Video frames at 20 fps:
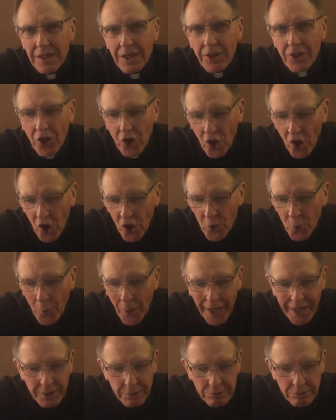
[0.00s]
the long
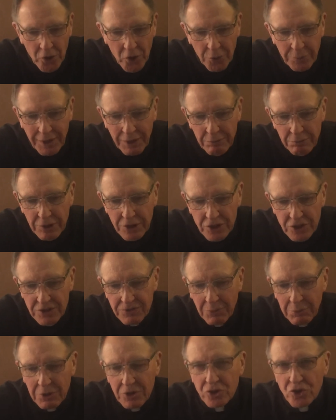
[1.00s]
white robe that reaches
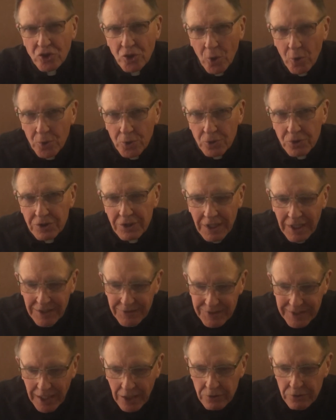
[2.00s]
from the shoulders
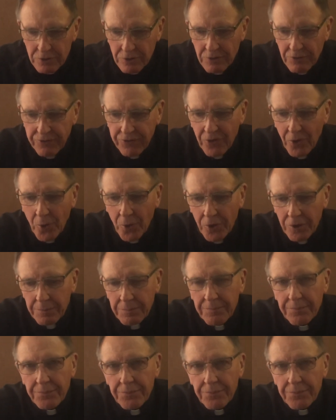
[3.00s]
down to the floor.